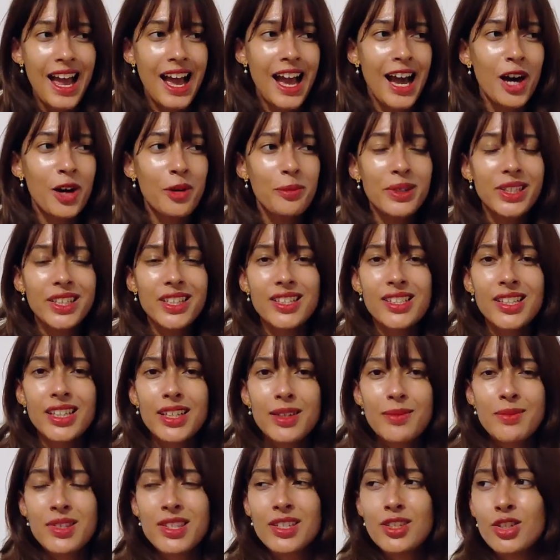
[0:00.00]
How many
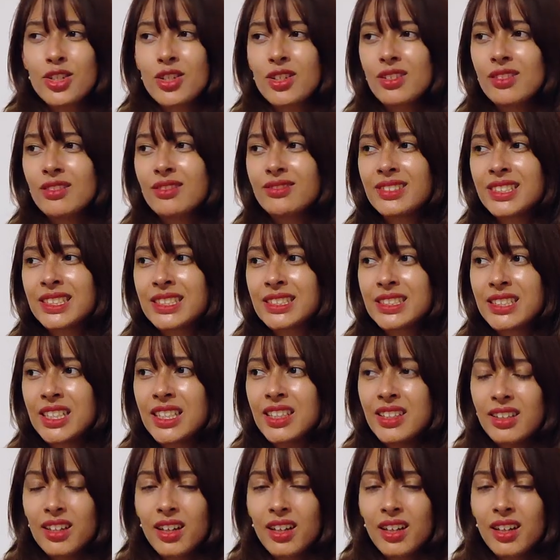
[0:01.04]
times did you see